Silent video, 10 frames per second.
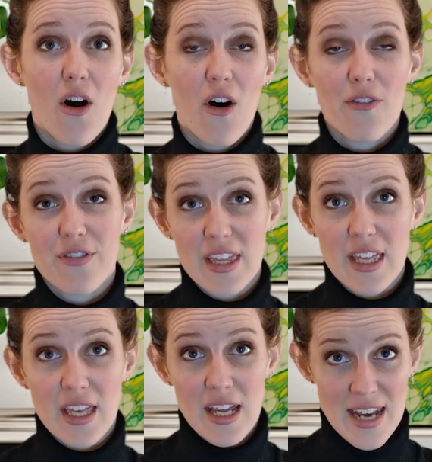of
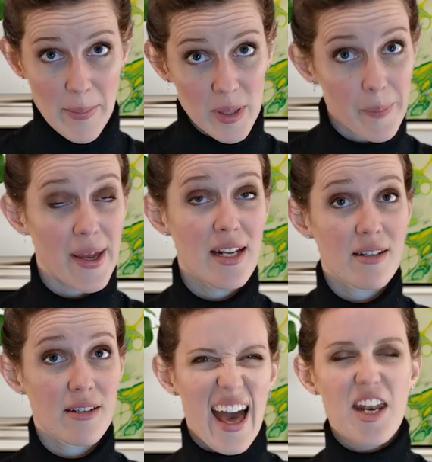the enamel
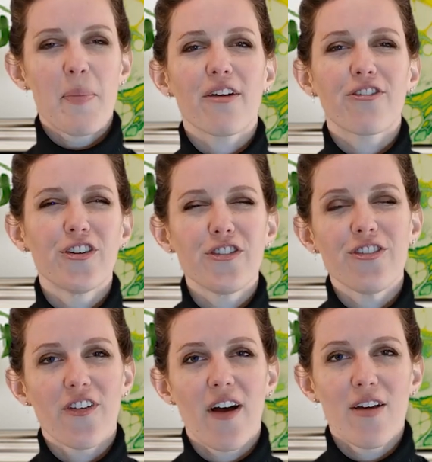paint and about
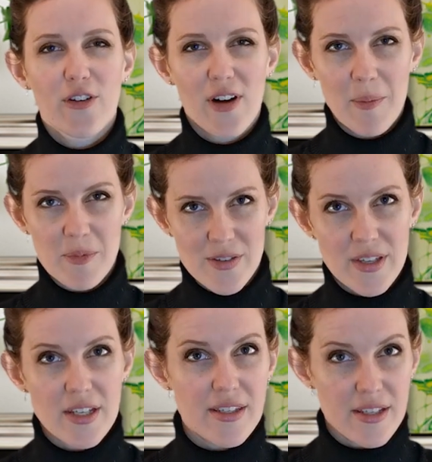55 grams of
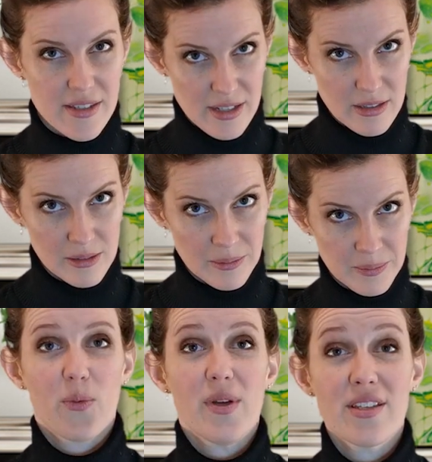Easy Seal.
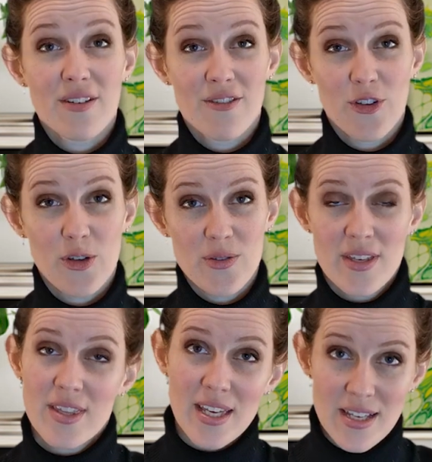The reason for
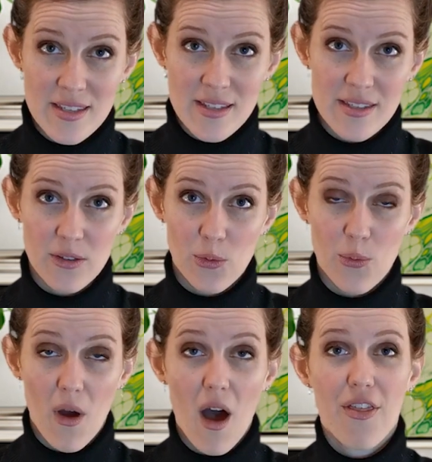using the Easy Seal
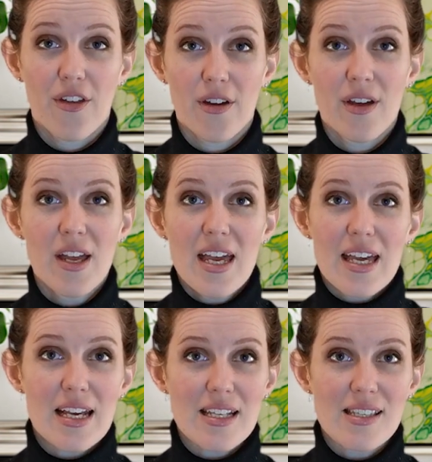rather
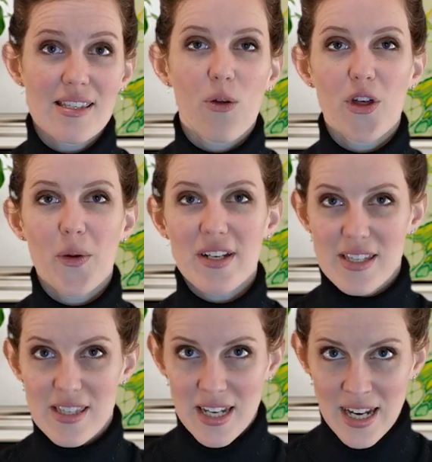is, although it
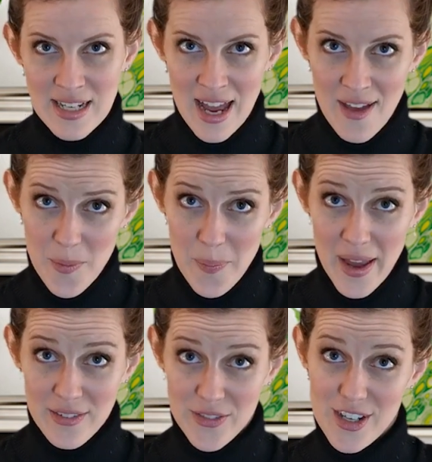is thinning down the
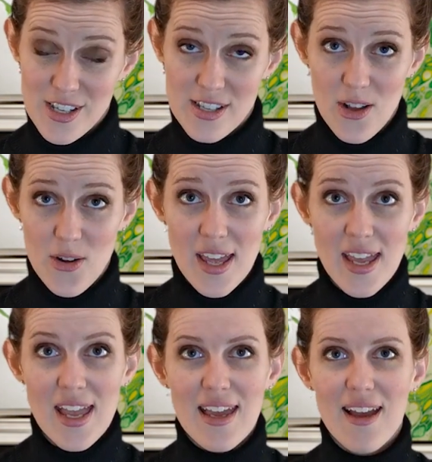paint very
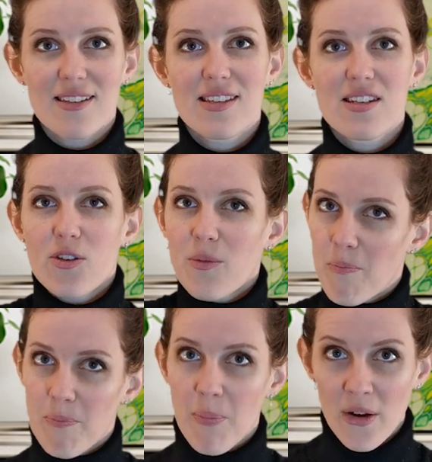slowly, it's still
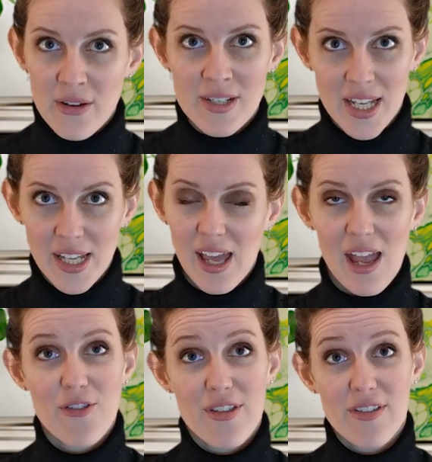bonding
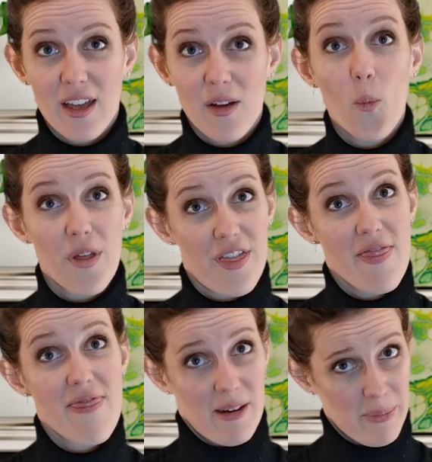everything
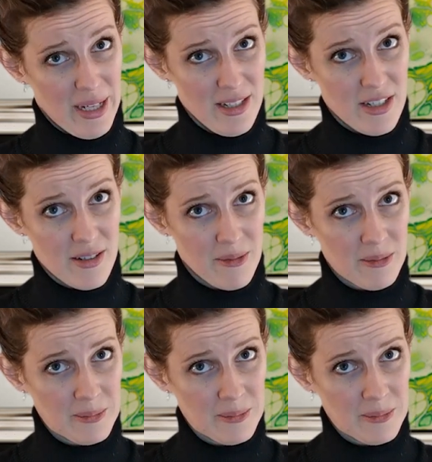within that paint.